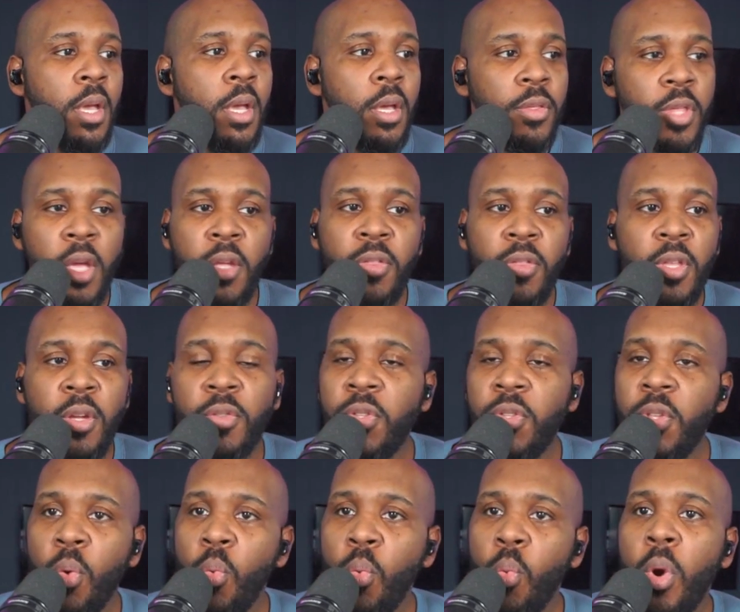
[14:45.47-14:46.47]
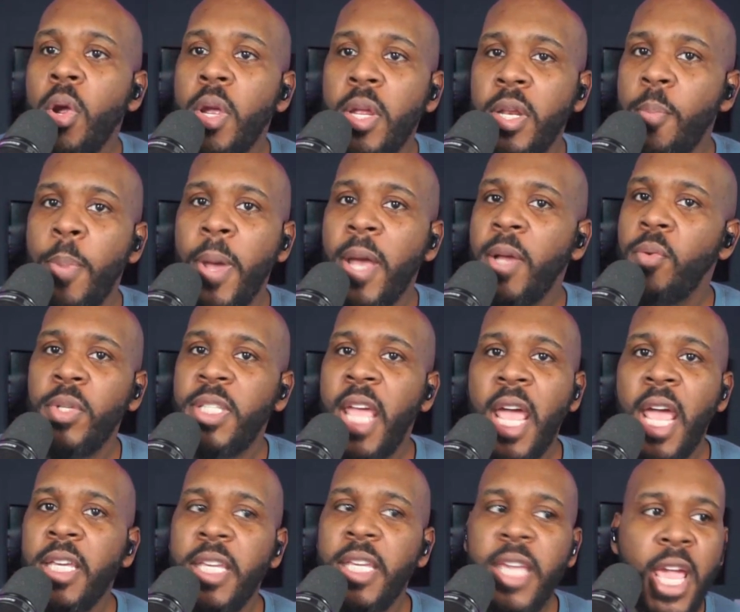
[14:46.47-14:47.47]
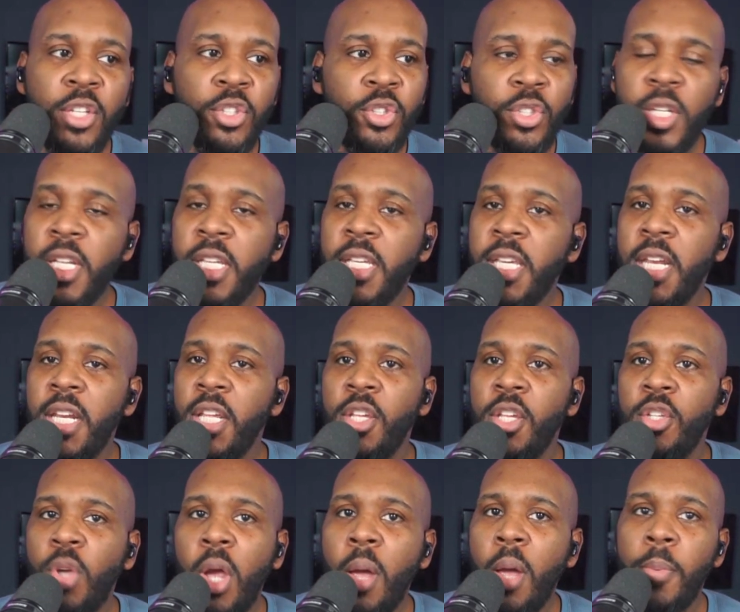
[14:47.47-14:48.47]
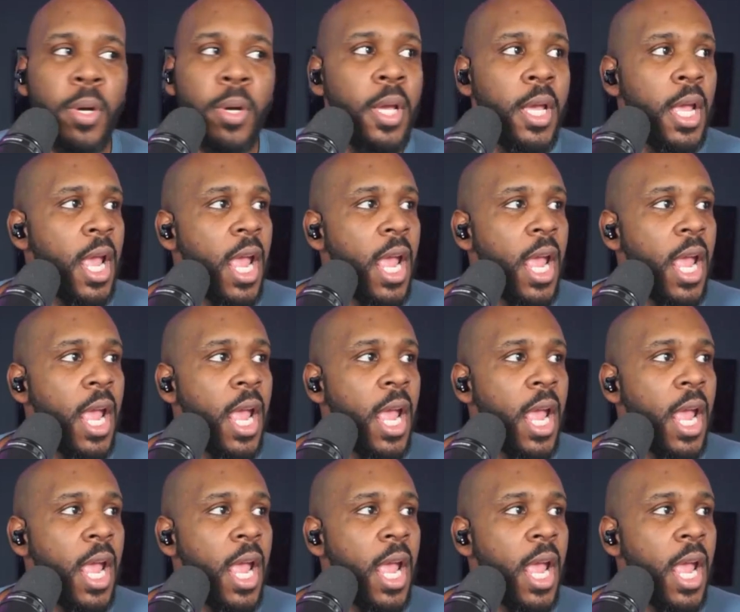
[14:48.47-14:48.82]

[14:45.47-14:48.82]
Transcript: They're worried about retaliation and getting in trouble.